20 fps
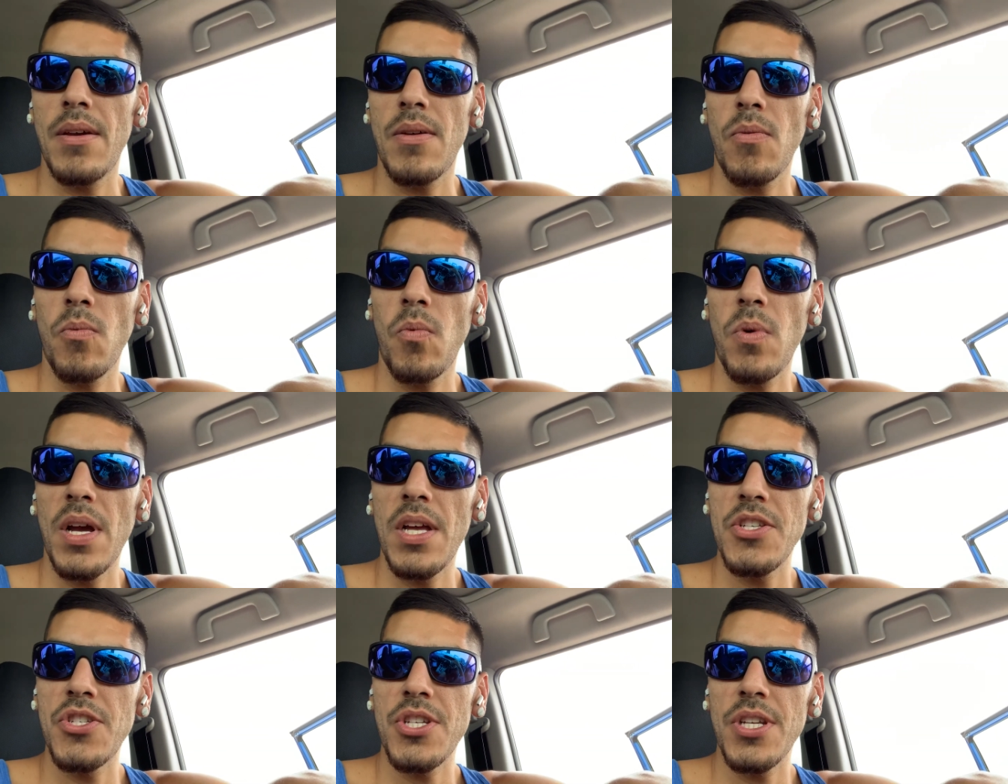
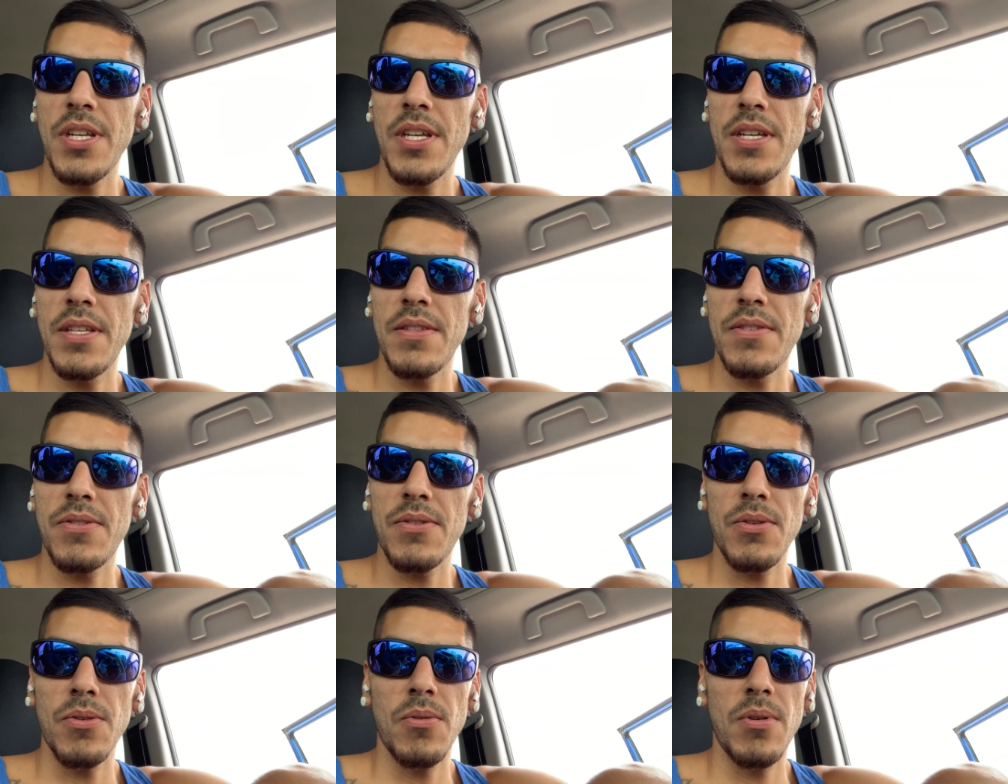wedging
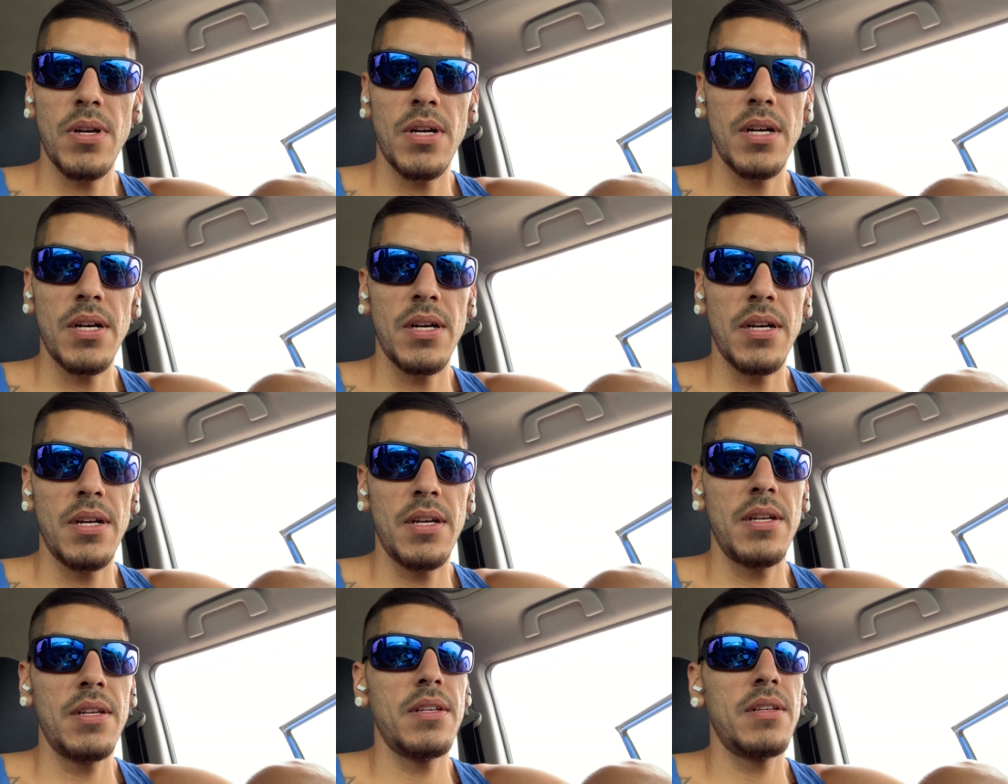into
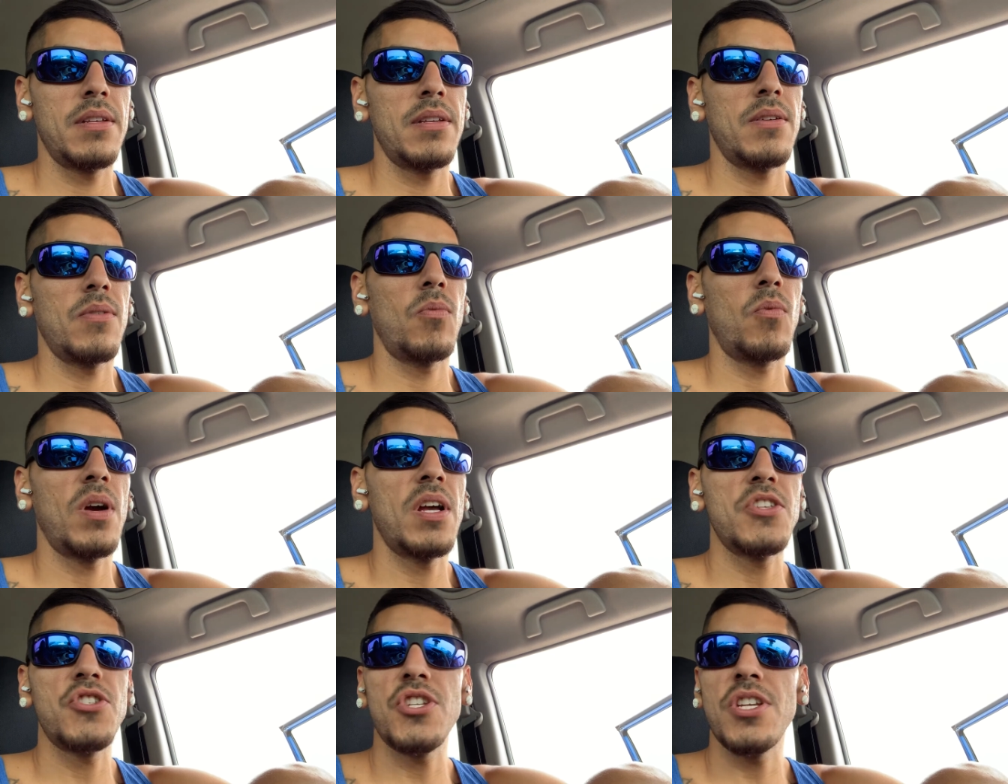uh,
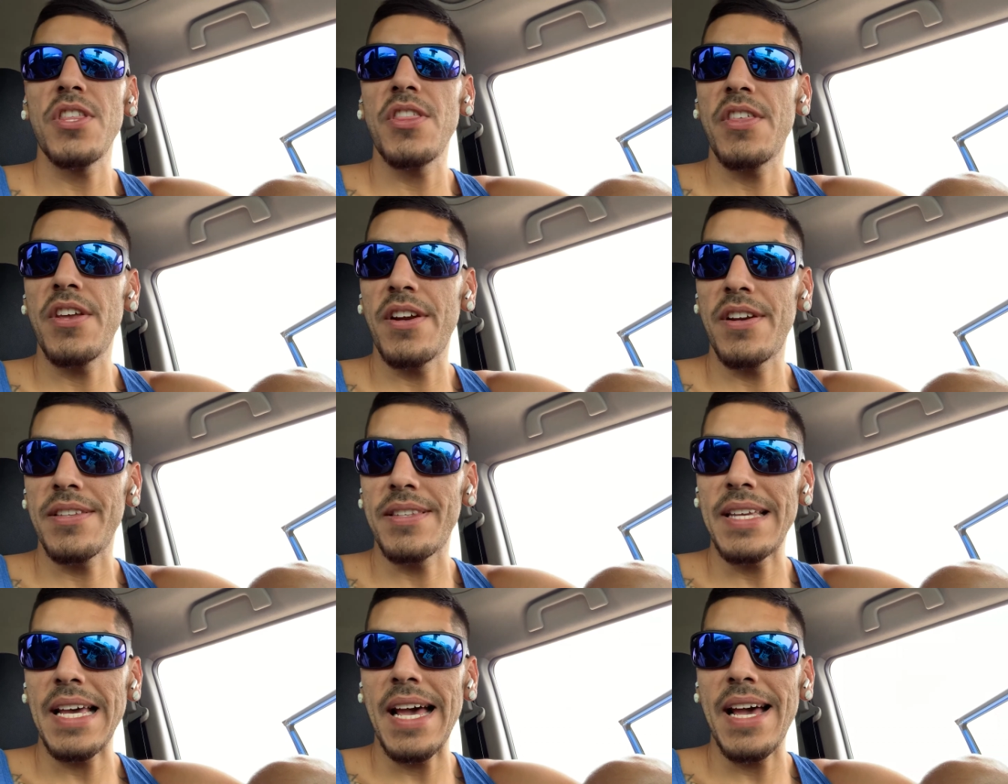wedging their
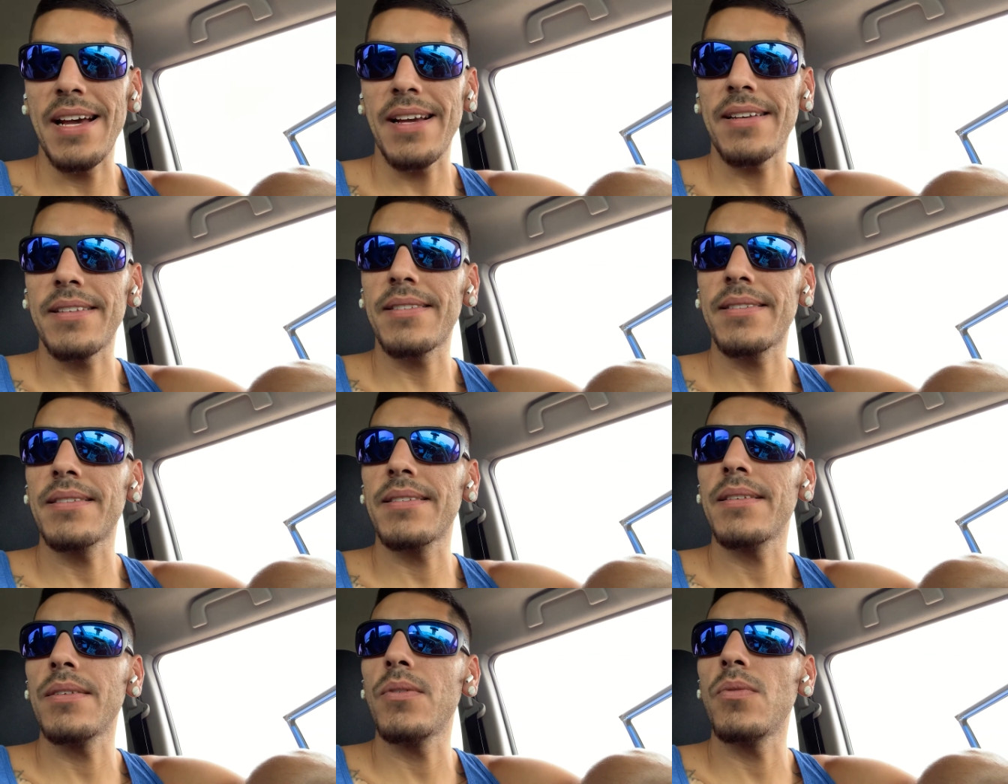attacks,